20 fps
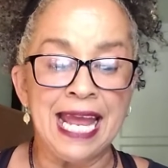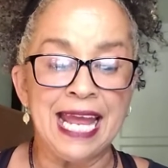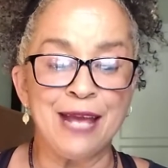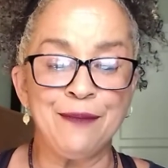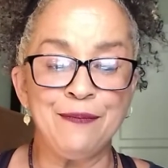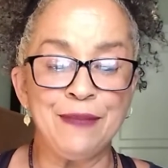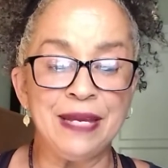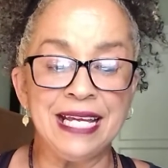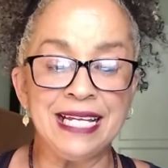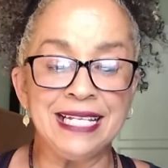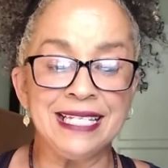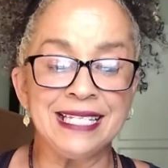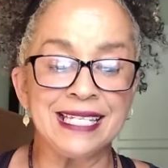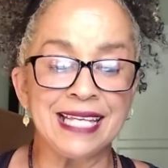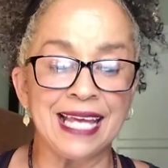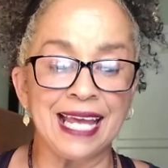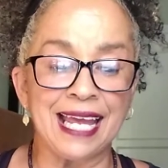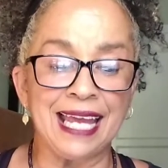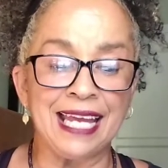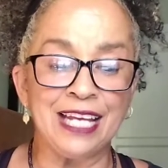it
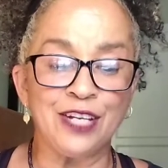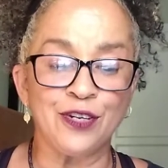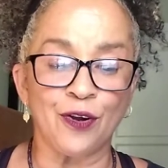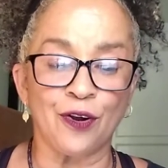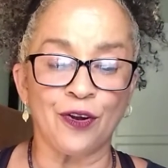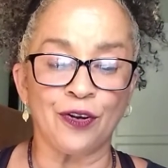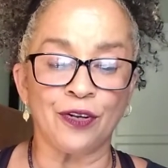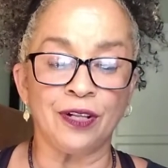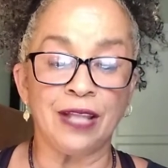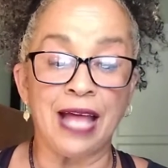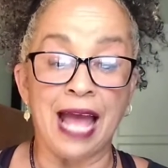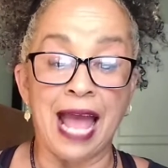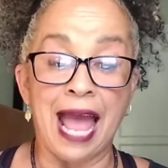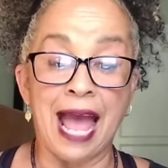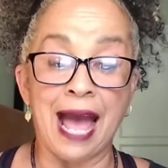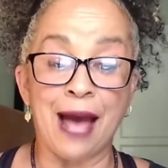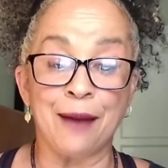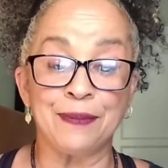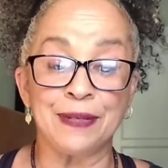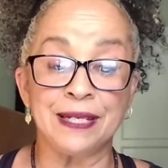means eternal
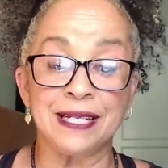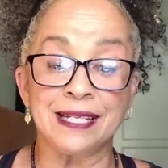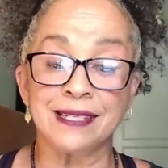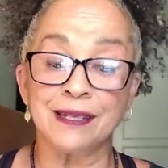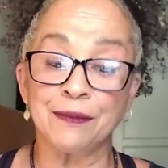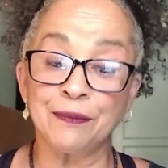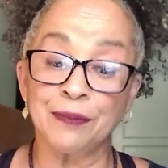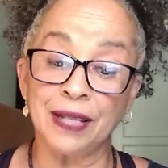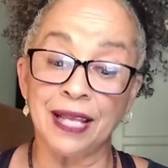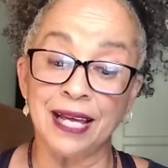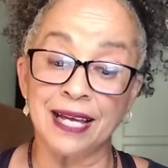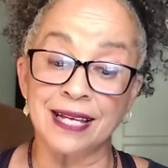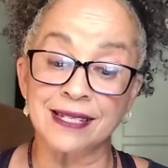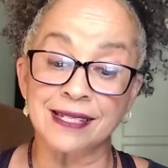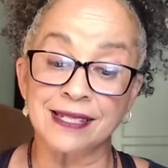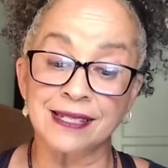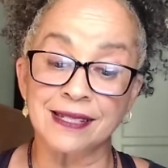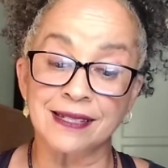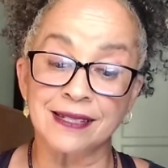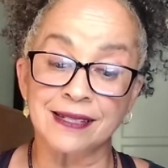happiness and
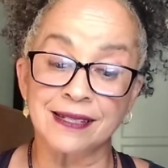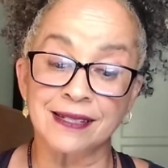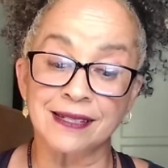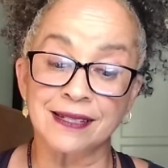bliss.